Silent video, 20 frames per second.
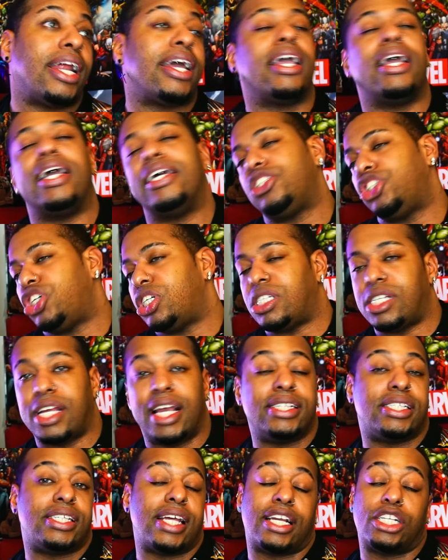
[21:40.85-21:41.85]
Like,
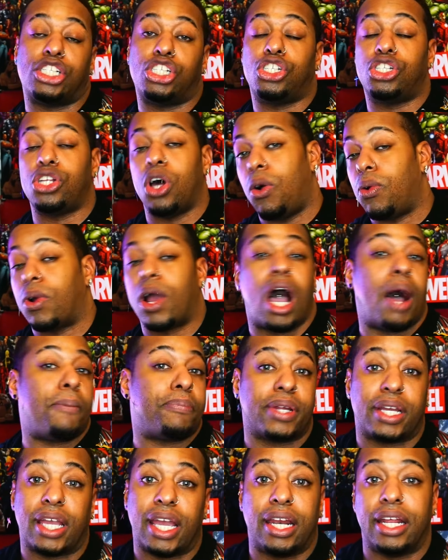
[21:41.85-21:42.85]
it's like so
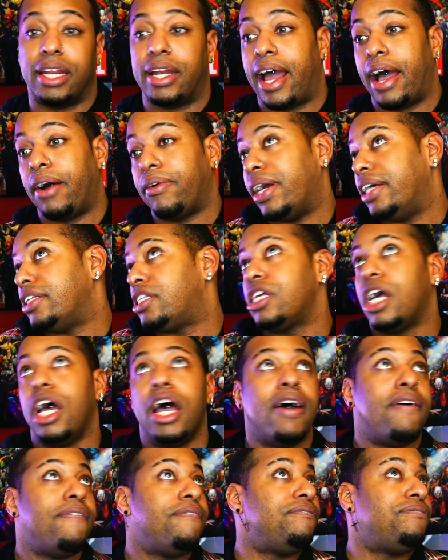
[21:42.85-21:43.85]
complicated now. It's
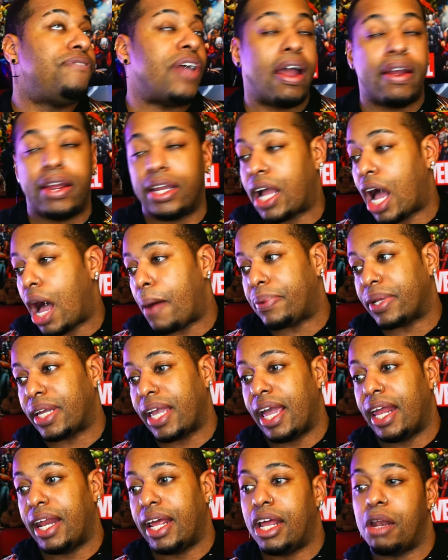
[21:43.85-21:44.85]
very
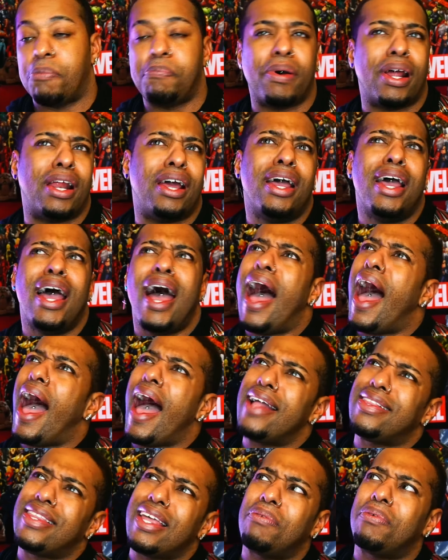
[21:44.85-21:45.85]
complicated, but
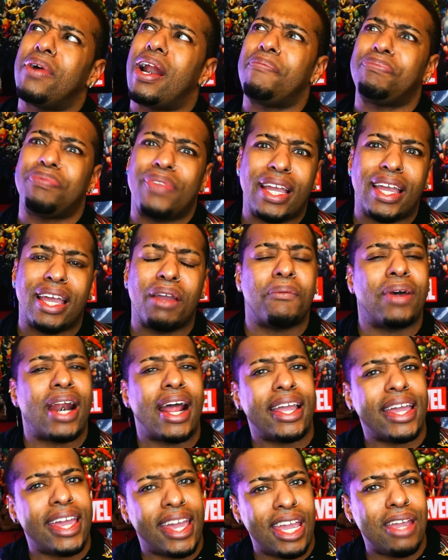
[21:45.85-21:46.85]
and then what I'm thinking when
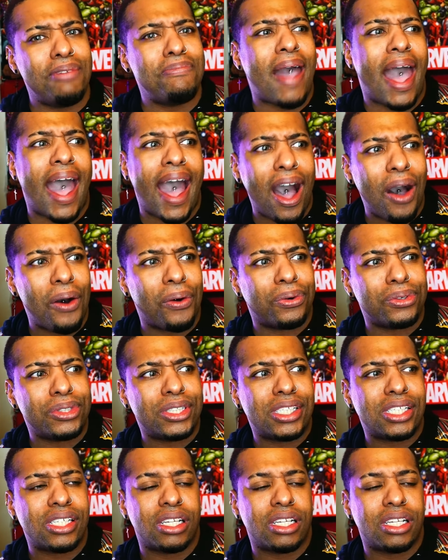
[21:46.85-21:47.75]
I came out,